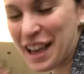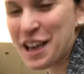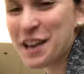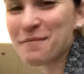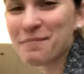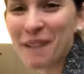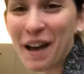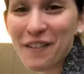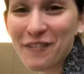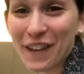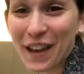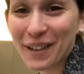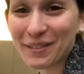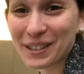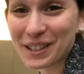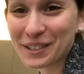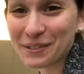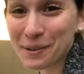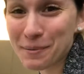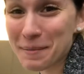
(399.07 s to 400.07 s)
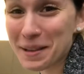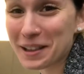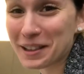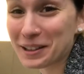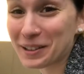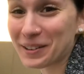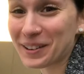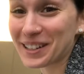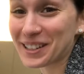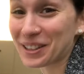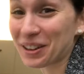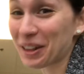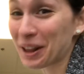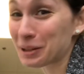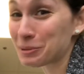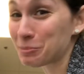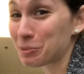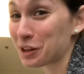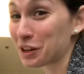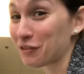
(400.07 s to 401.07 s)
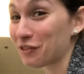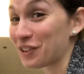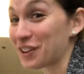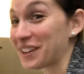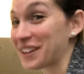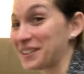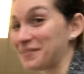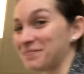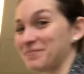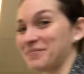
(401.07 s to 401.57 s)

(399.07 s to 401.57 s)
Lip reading: My family's from Illinois, so that's pretty funny.